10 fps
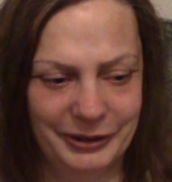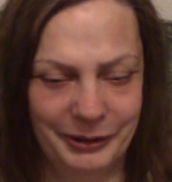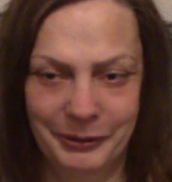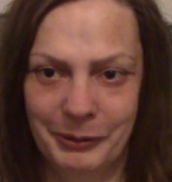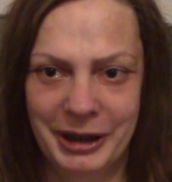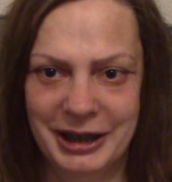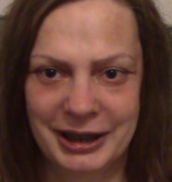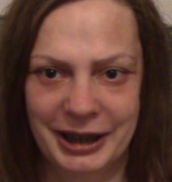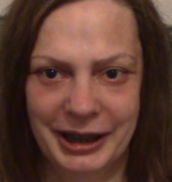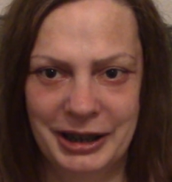like the way
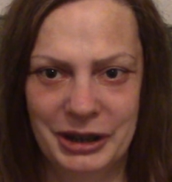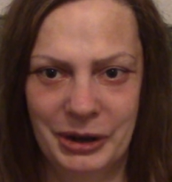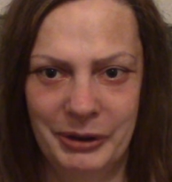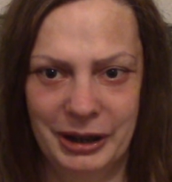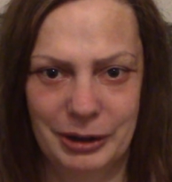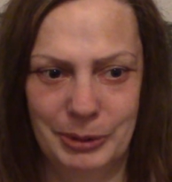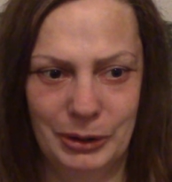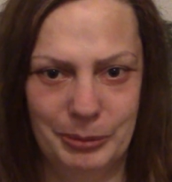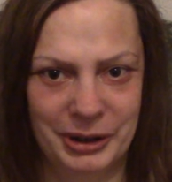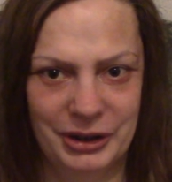society is going at the
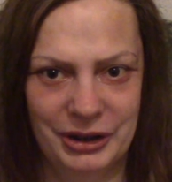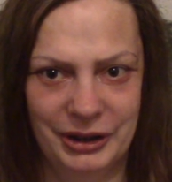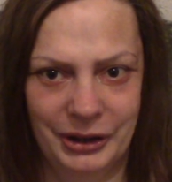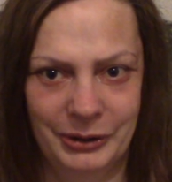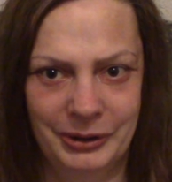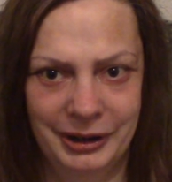moment, you know.